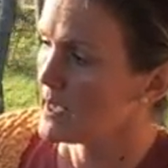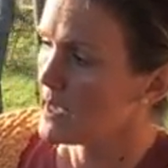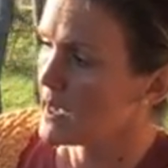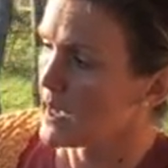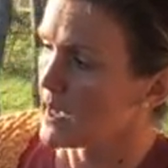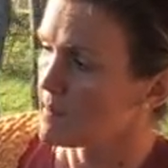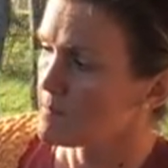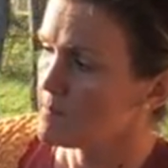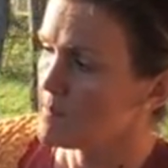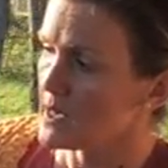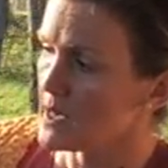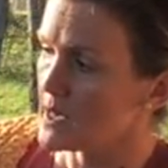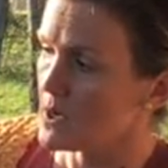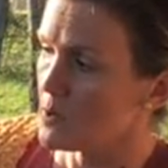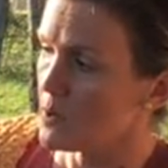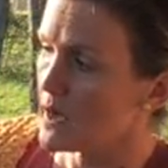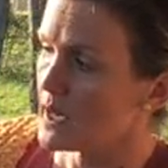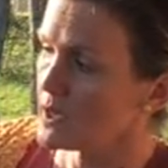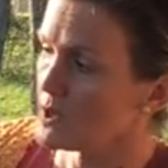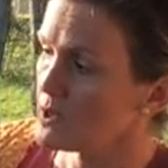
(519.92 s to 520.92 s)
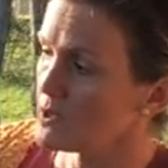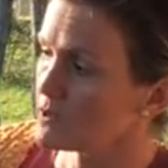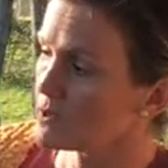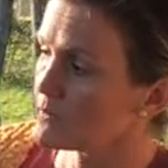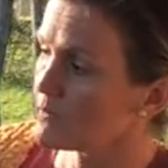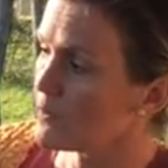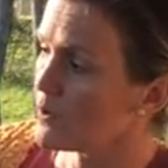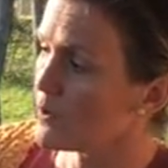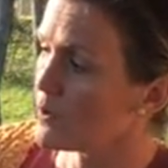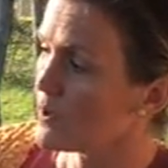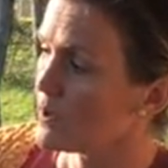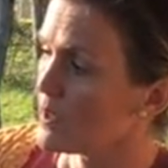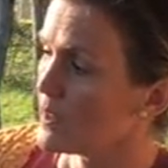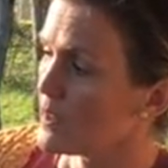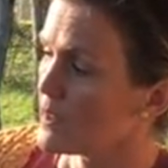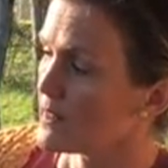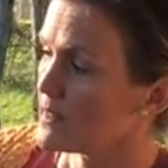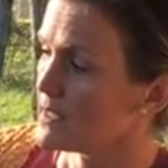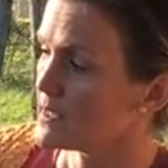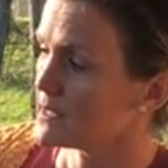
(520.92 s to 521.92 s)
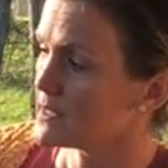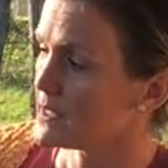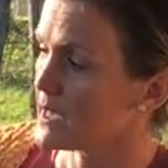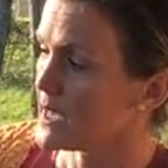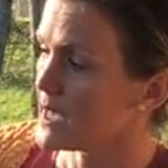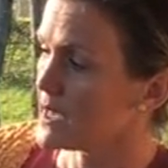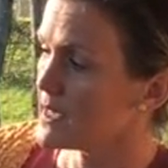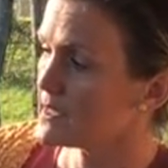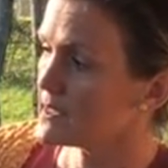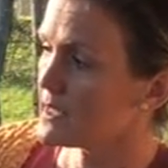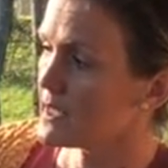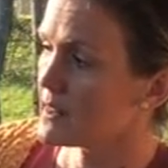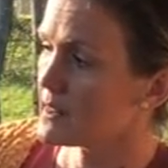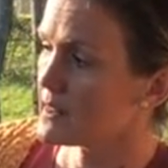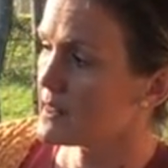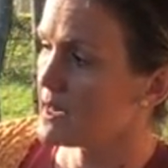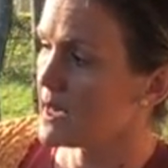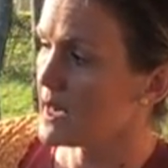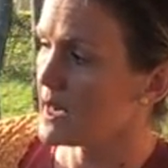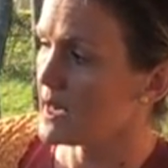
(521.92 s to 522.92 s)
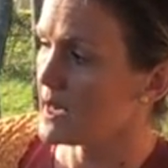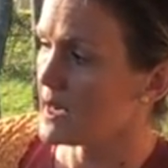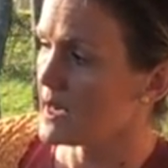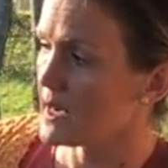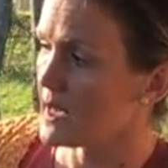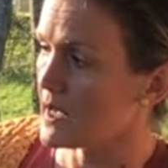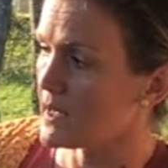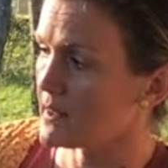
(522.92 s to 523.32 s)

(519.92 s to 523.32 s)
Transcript: I'm being quite useful. This thing is a thneed.